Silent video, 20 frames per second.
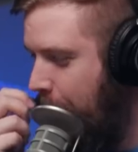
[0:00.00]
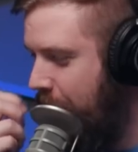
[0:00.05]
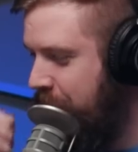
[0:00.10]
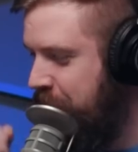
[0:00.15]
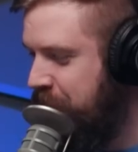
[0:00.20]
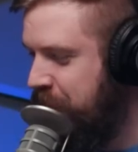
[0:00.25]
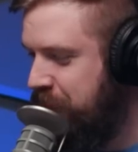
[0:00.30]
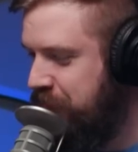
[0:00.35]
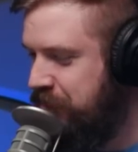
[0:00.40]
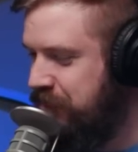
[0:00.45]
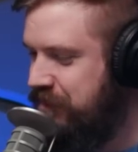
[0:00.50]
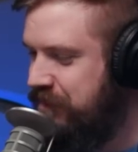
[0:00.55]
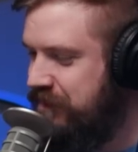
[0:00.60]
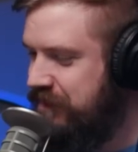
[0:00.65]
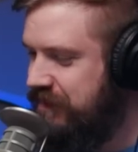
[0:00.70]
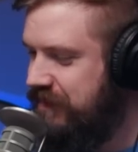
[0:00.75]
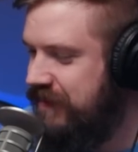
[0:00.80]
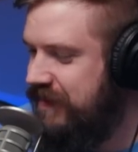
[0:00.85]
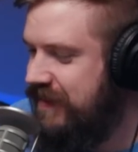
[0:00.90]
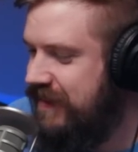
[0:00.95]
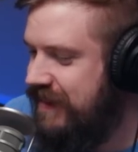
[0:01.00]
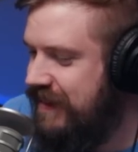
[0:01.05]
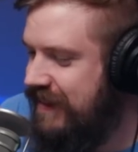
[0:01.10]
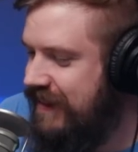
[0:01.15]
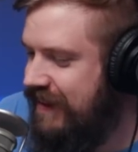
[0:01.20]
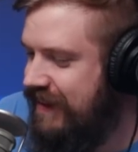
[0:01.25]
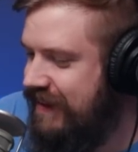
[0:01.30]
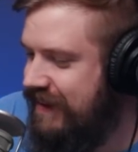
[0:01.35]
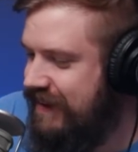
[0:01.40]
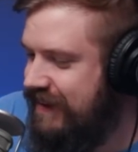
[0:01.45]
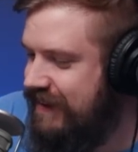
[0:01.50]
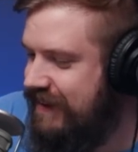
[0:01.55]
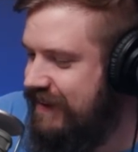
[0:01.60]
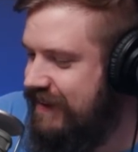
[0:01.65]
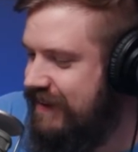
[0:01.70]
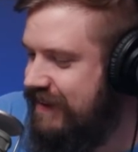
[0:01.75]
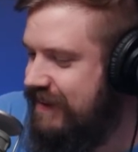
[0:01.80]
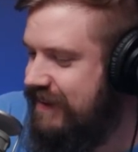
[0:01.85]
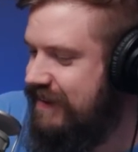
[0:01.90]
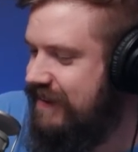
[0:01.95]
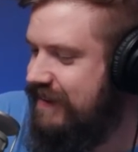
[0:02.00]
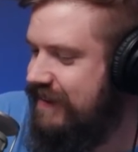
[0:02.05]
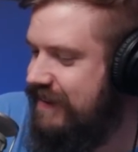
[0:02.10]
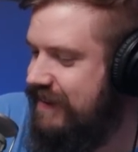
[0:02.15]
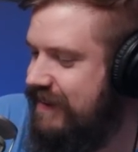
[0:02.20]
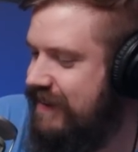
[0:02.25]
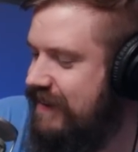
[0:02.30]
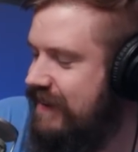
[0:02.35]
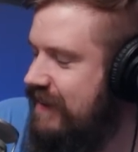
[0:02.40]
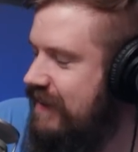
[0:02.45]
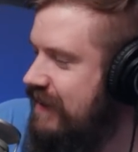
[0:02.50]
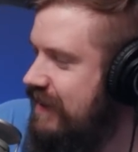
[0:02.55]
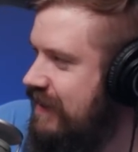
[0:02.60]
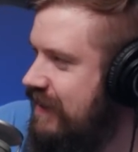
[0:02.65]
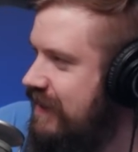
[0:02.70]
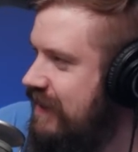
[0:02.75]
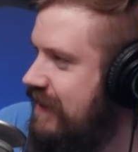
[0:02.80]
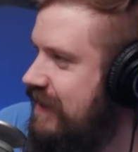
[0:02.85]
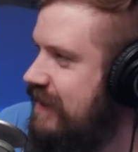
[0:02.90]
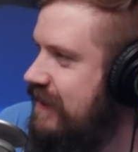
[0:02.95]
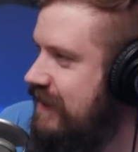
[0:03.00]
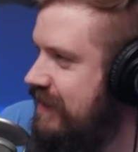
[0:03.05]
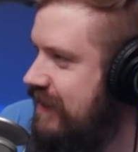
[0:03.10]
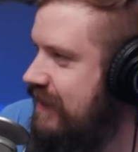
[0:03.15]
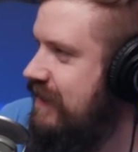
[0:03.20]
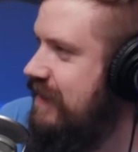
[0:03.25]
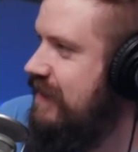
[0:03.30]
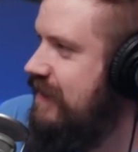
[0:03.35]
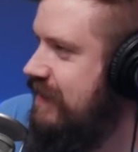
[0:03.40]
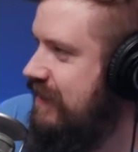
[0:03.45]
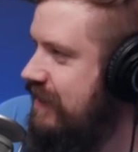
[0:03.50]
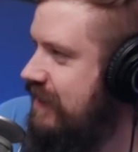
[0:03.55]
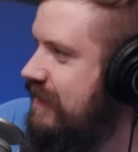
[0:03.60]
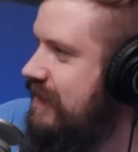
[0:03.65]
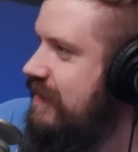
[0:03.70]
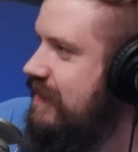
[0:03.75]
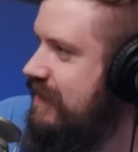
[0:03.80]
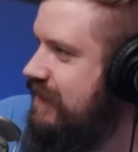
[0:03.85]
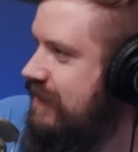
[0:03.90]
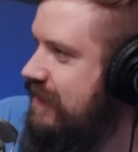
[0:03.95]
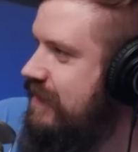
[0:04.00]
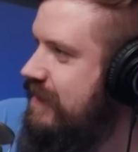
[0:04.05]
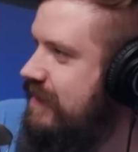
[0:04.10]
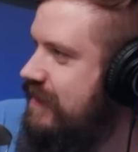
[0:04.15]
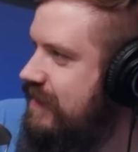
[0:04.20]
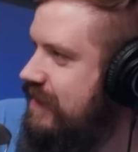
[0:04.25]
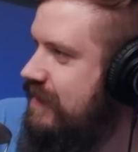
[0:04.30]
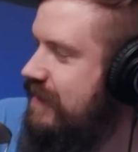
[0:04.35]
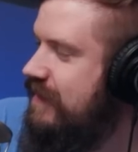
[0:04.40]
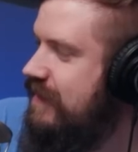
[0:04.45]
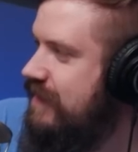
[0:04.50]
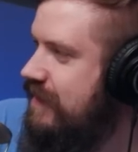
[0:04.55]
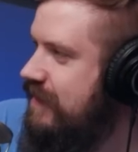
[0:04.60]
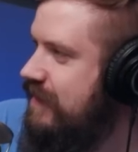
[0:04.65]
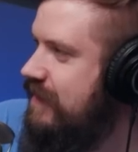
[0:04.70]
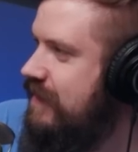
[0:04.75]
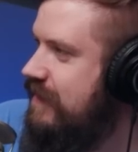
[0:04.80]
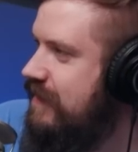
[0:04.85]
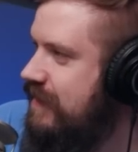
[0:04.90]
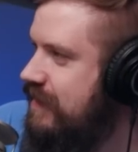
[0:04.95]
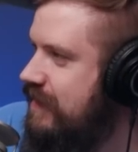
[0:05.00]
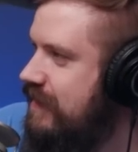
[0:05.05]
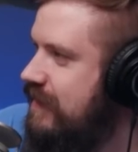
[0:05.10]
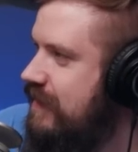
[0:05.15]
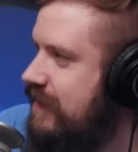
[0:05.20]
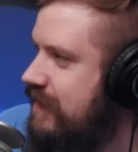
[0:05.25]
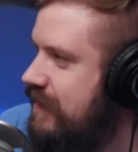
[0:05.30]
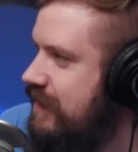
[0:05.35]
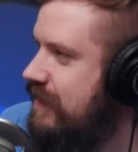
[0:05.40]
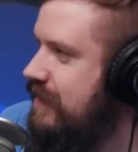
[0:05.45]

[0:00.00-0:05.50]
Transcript: (silent)